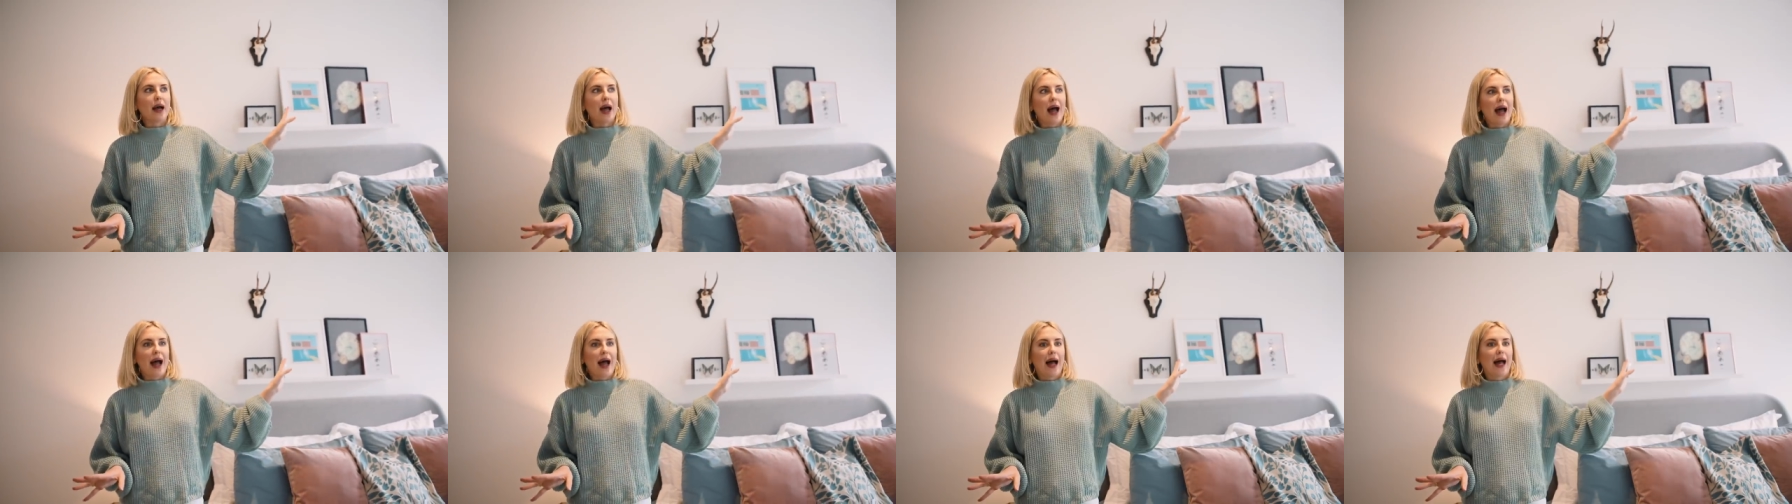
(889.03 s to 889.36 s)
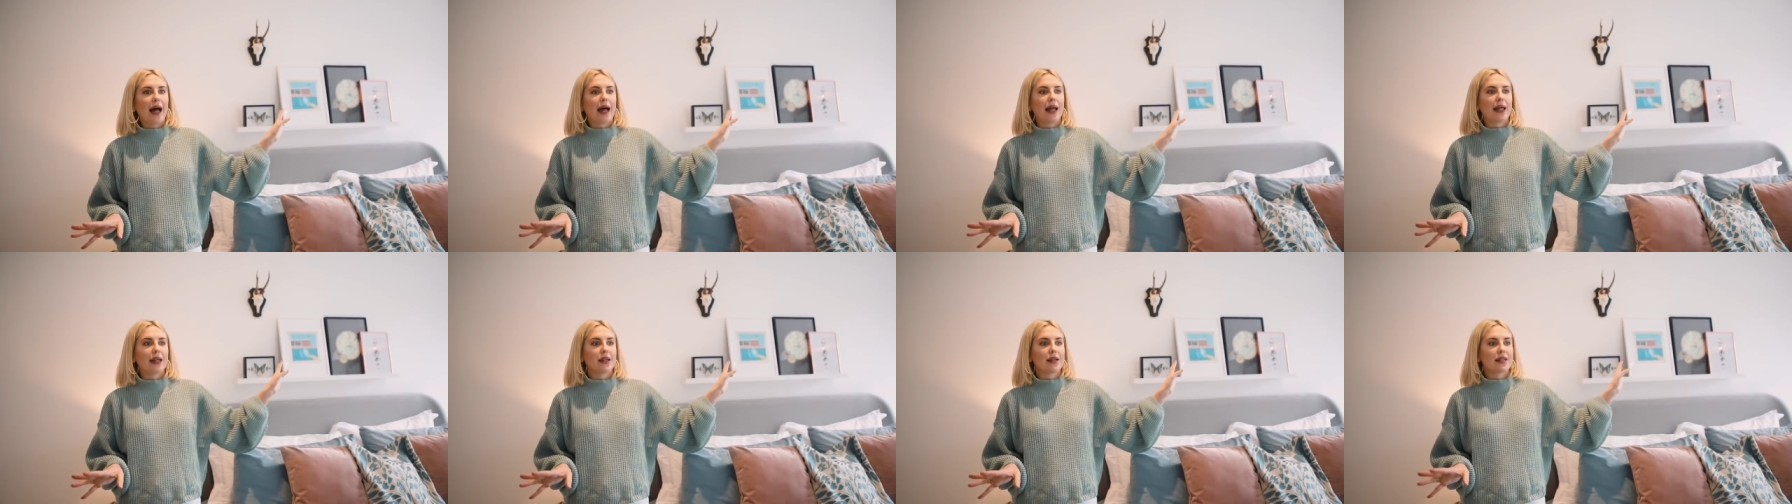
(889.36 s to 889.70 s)

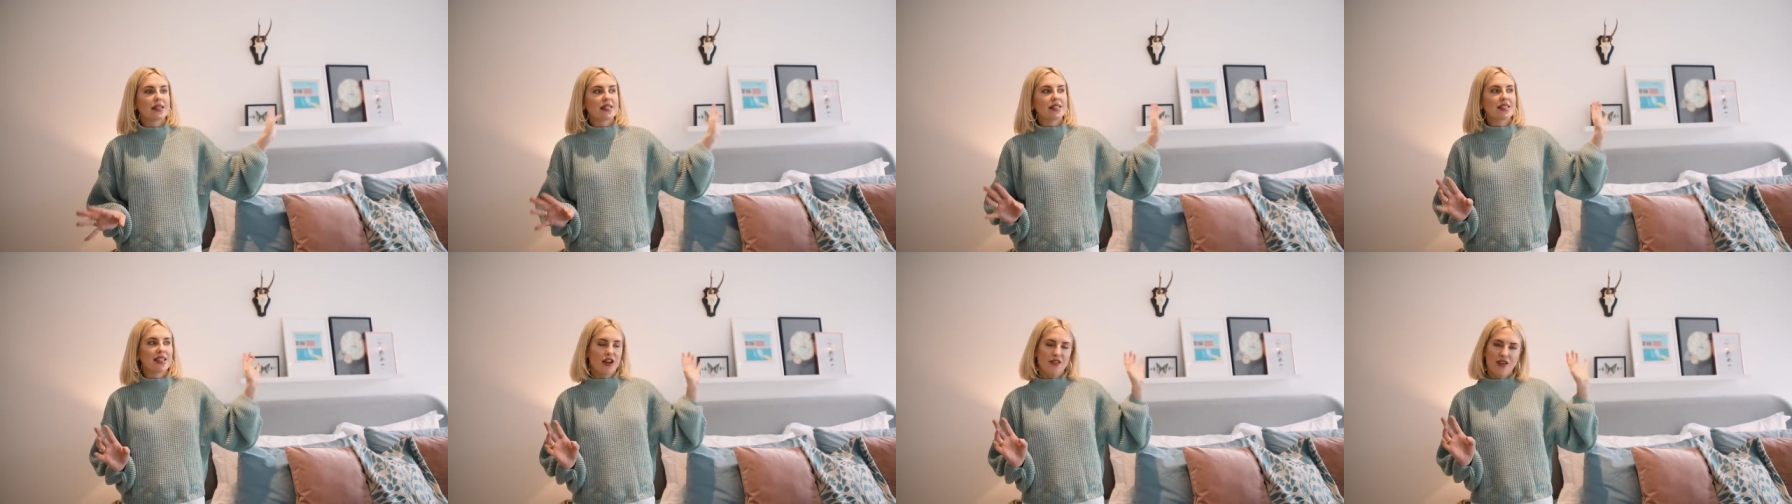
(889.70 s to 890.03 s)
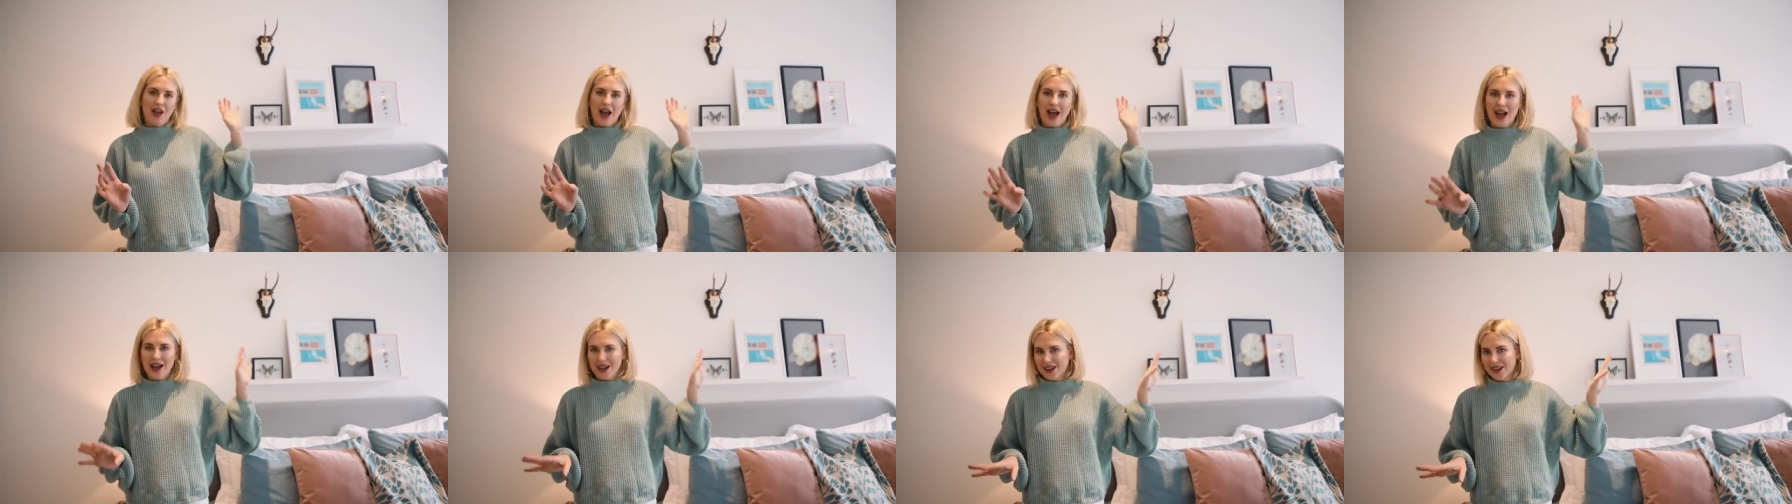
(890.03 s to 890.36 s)
and instead of
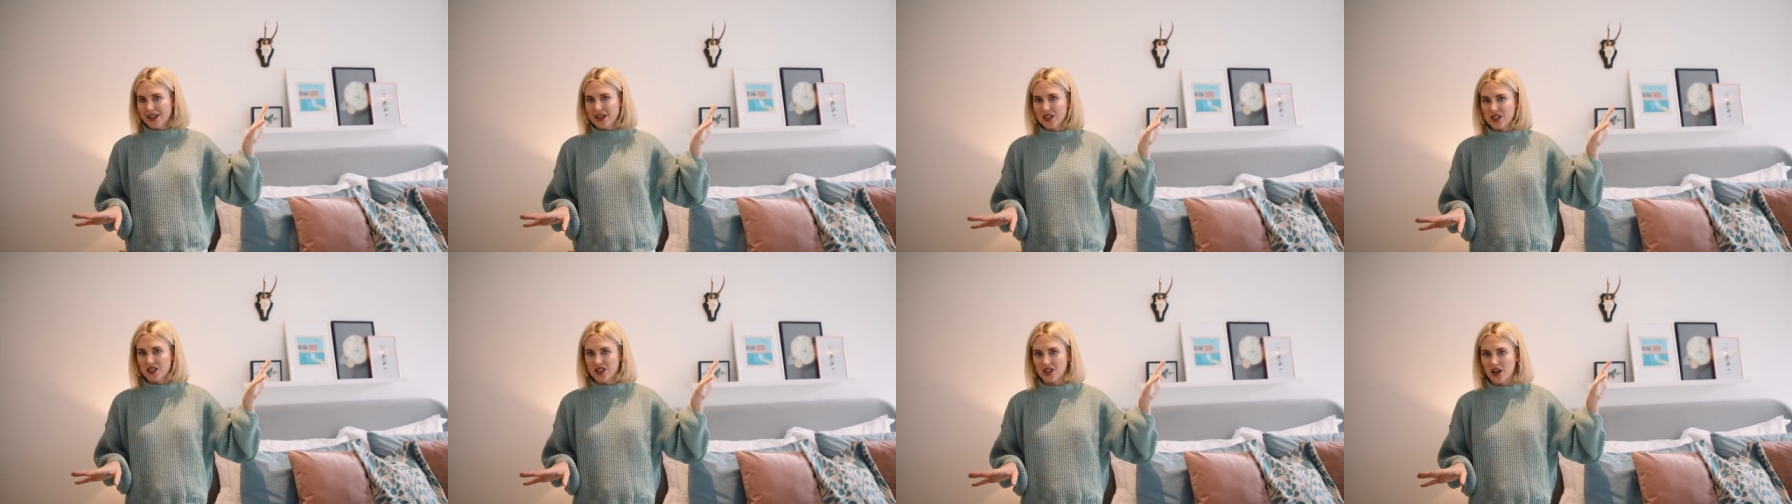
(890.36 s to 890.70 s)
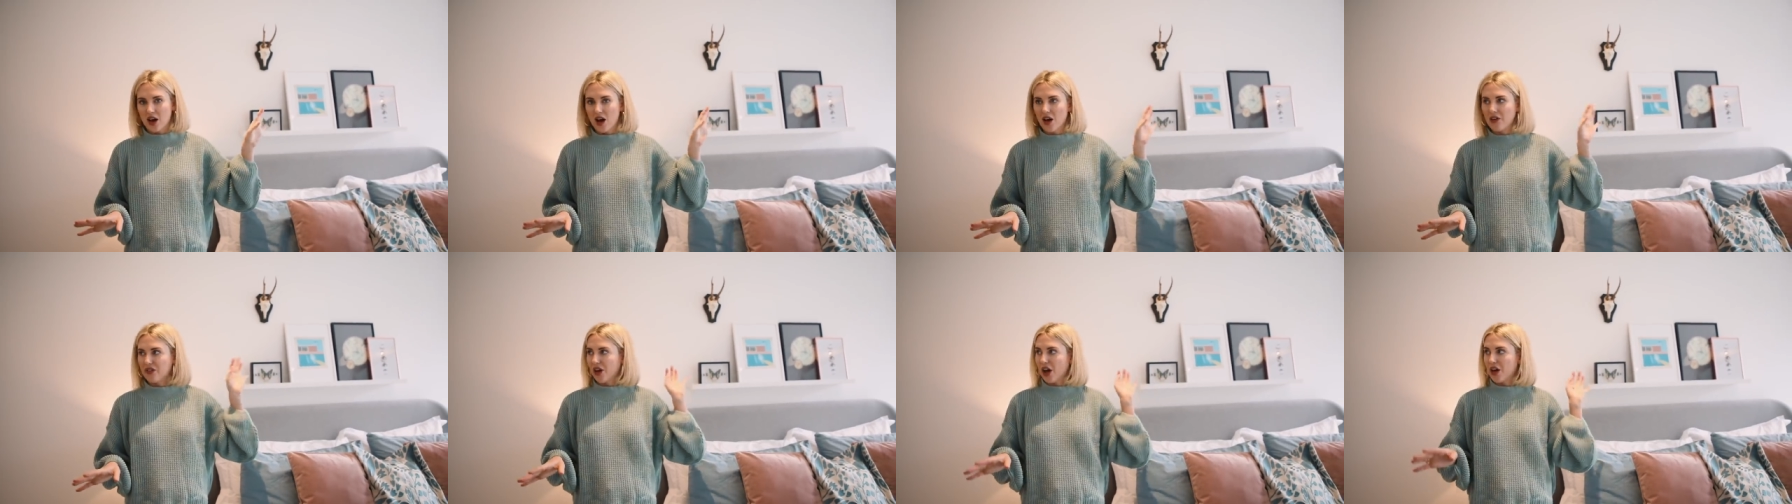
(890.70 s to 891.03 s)
hanging
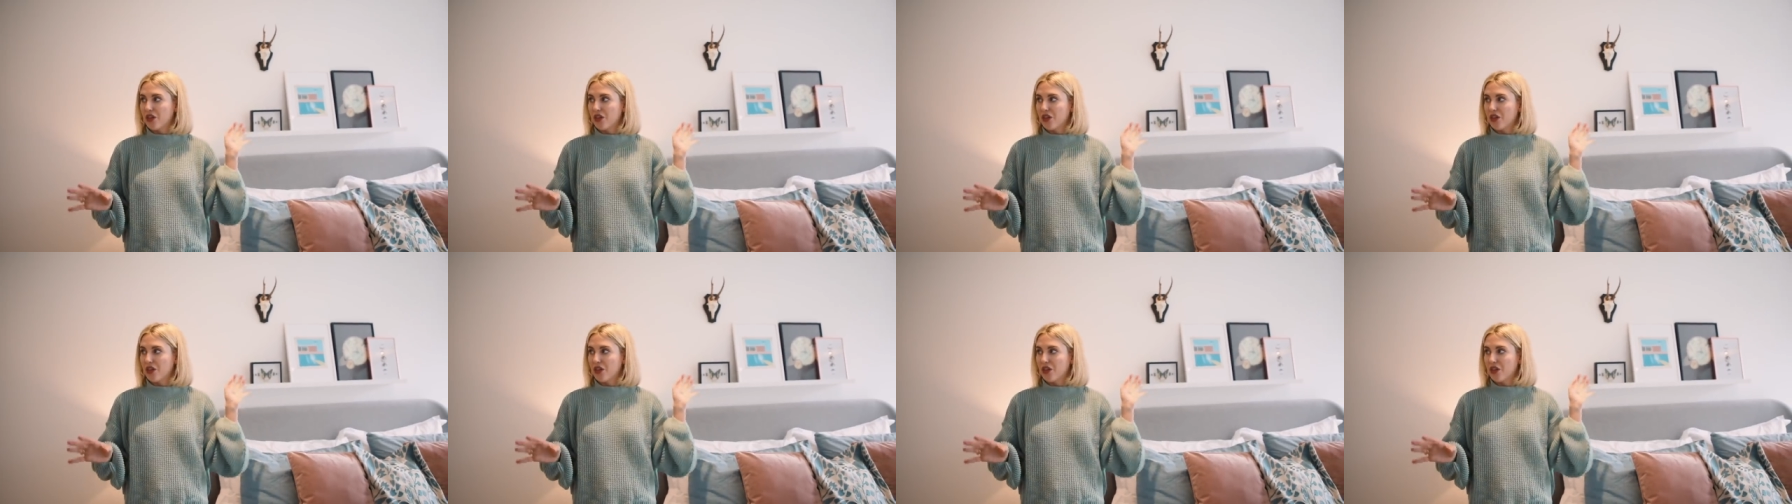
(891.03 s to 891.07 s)
stuff,